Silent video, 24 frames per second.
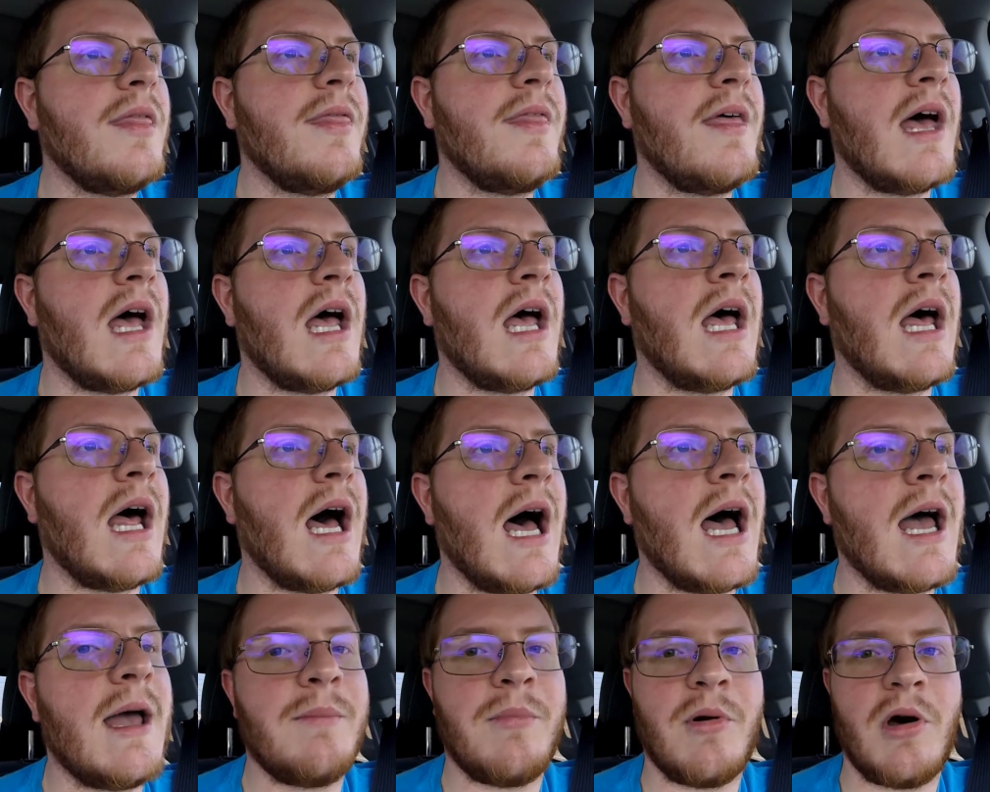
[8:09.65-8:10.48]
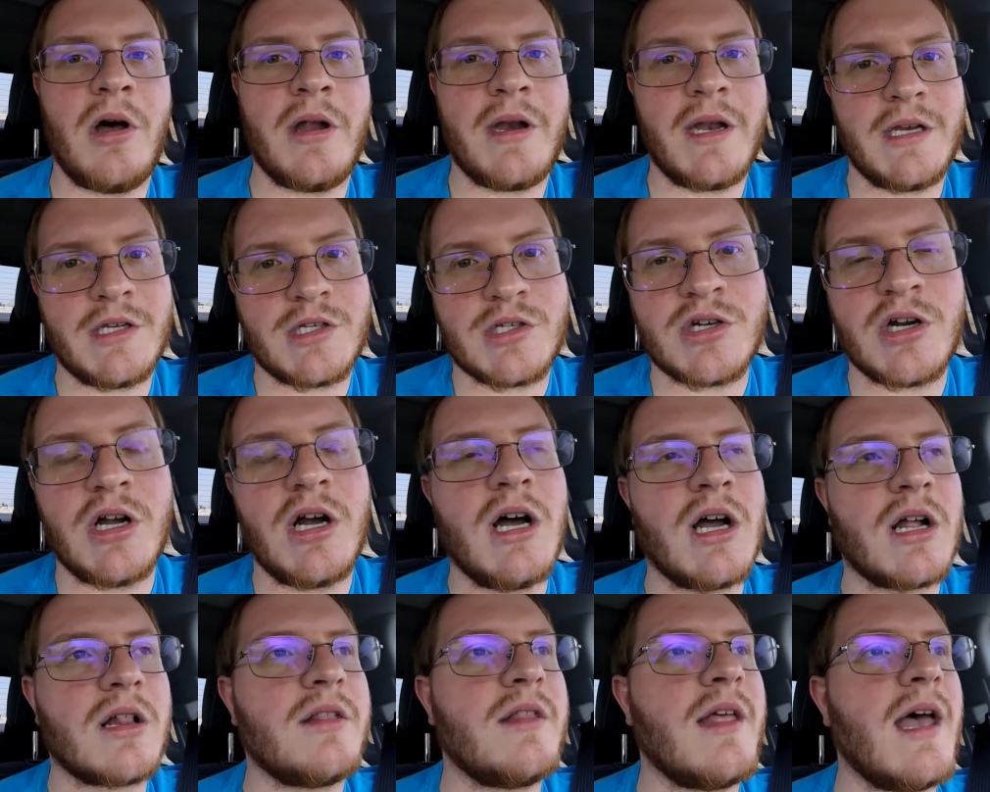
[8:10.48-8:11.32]
that I bought a
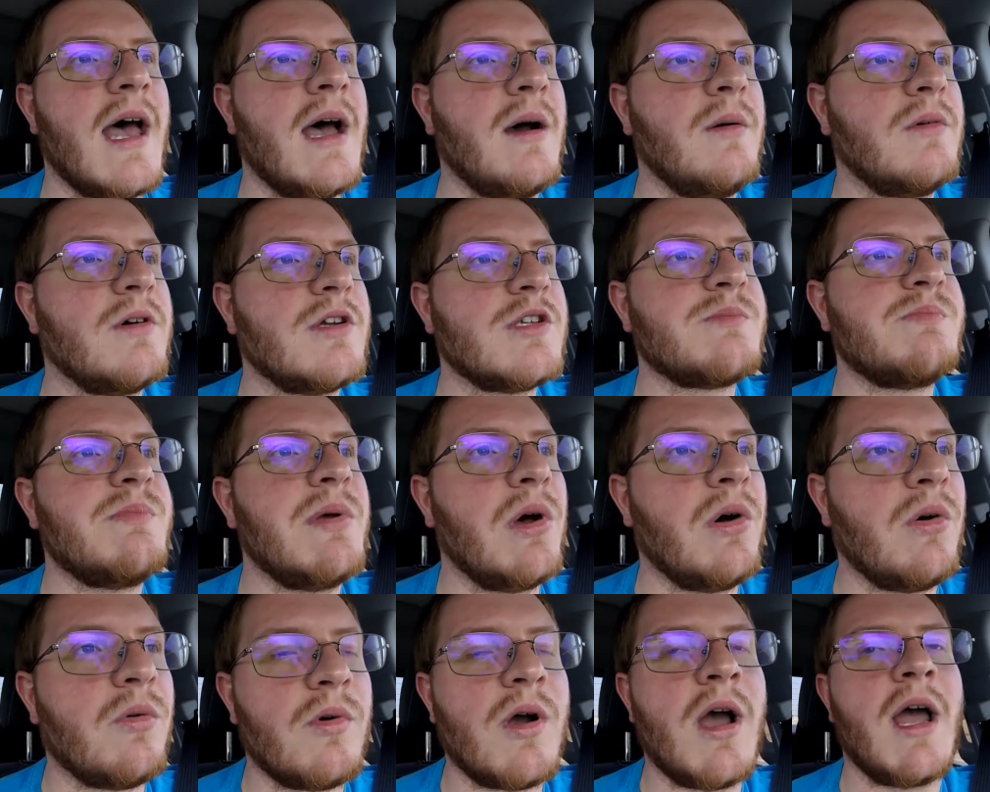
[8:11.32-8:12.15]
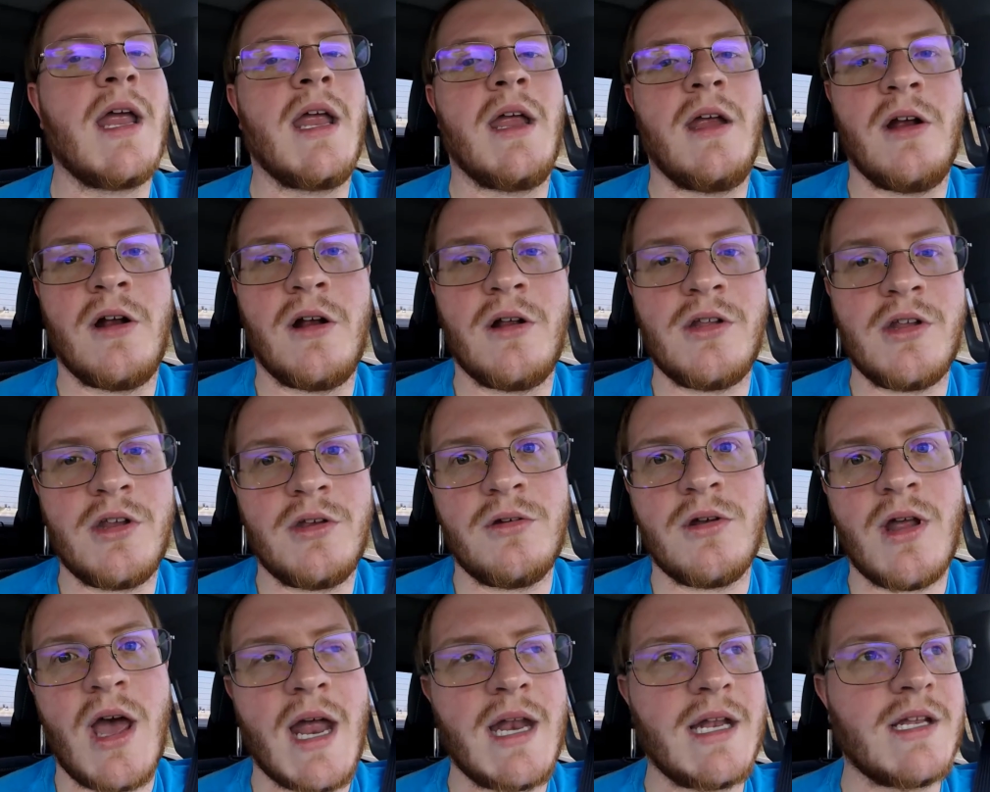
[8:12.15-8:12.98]
truck that was built right here in the
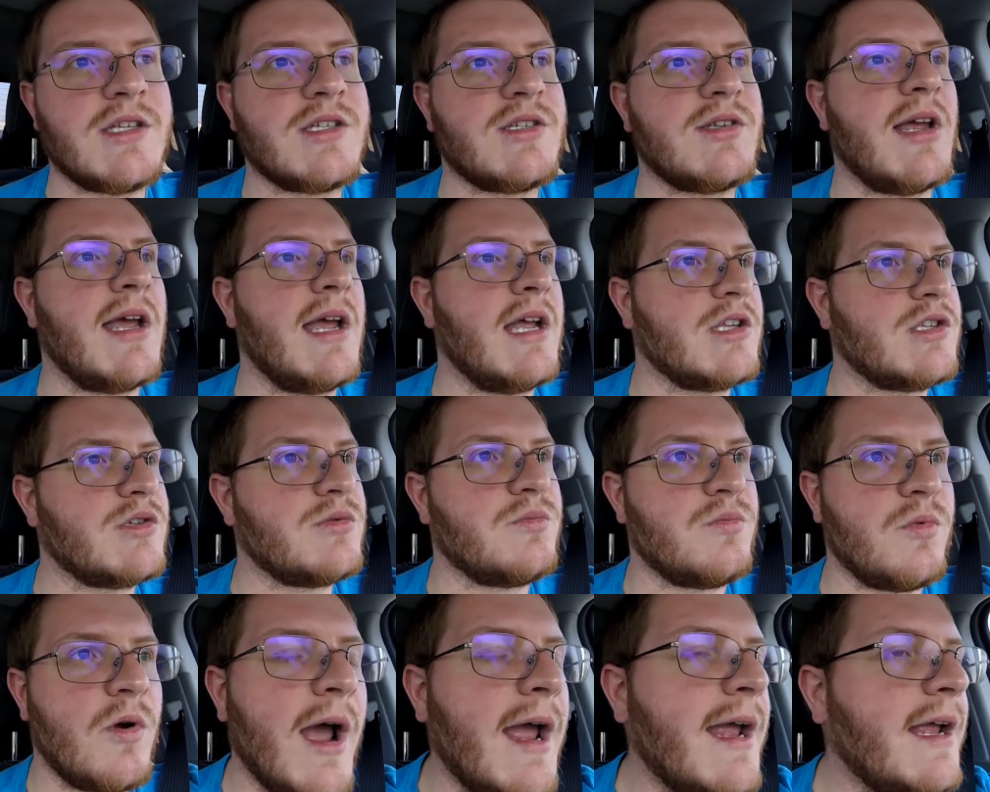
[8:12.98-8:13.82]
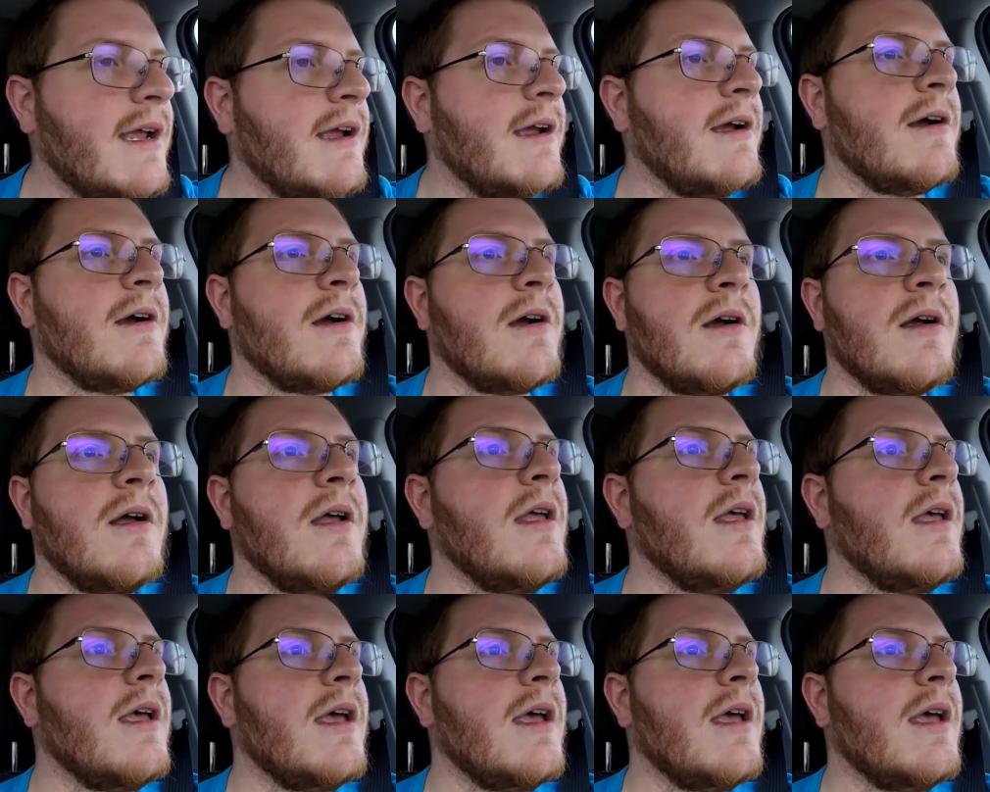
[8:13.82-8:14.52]
United States, right here